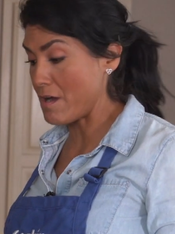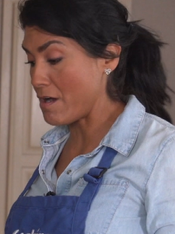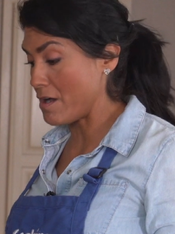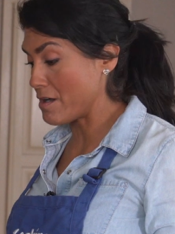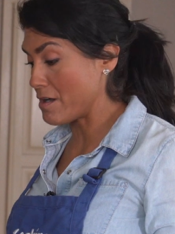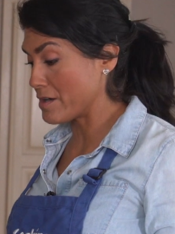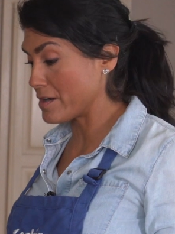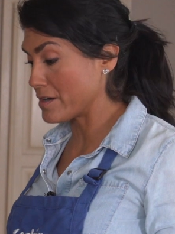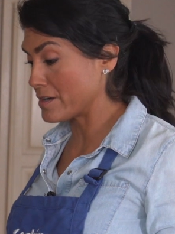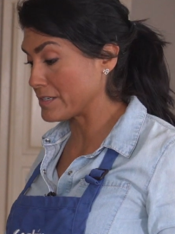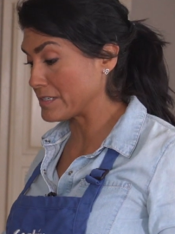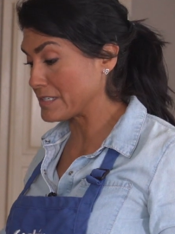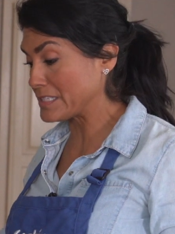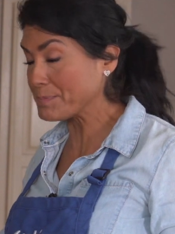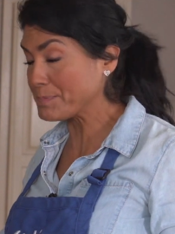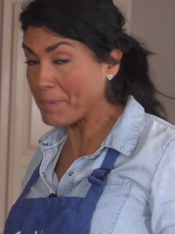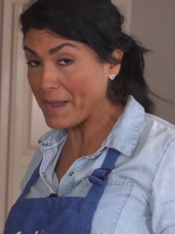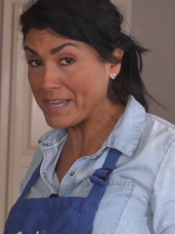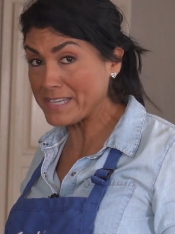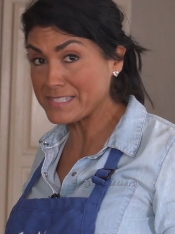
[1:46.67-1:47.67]
our
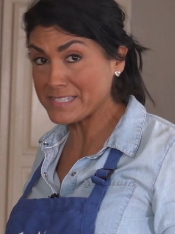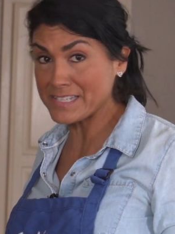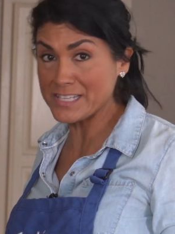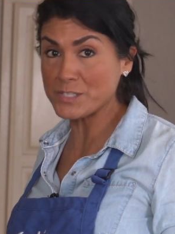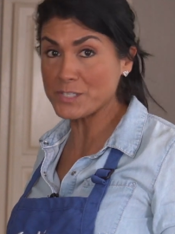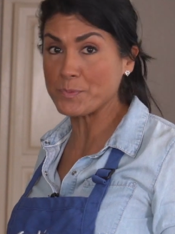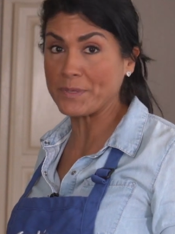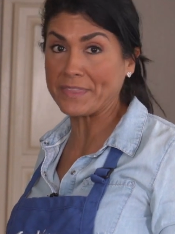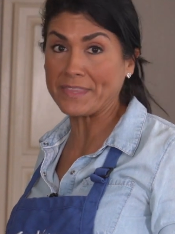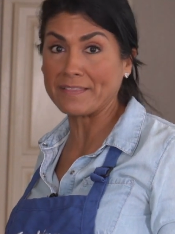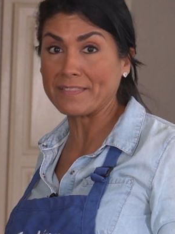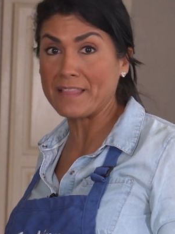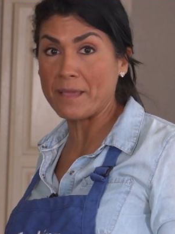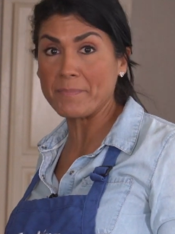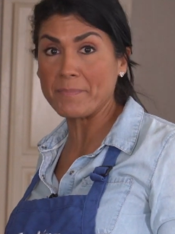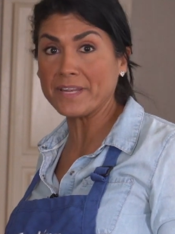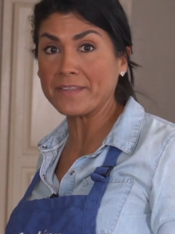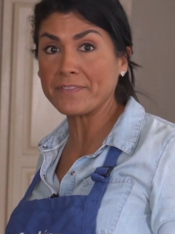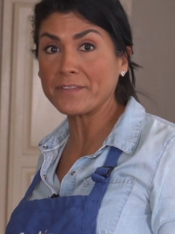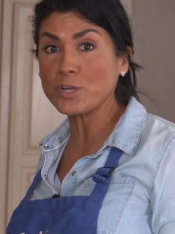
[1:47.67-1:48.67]
spices with the
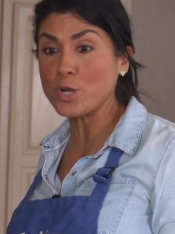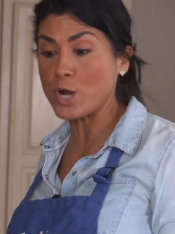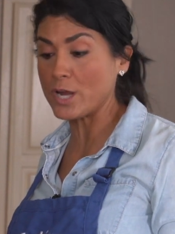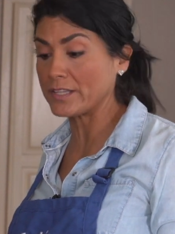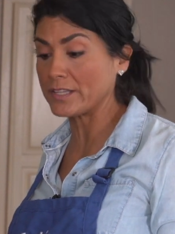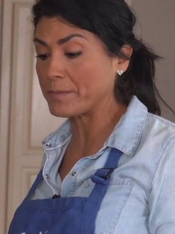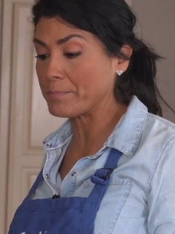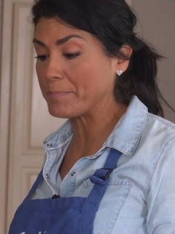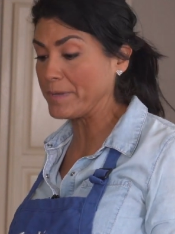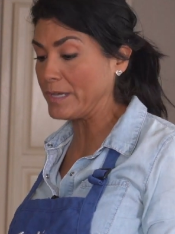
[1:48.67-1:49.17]
lemon and the garlic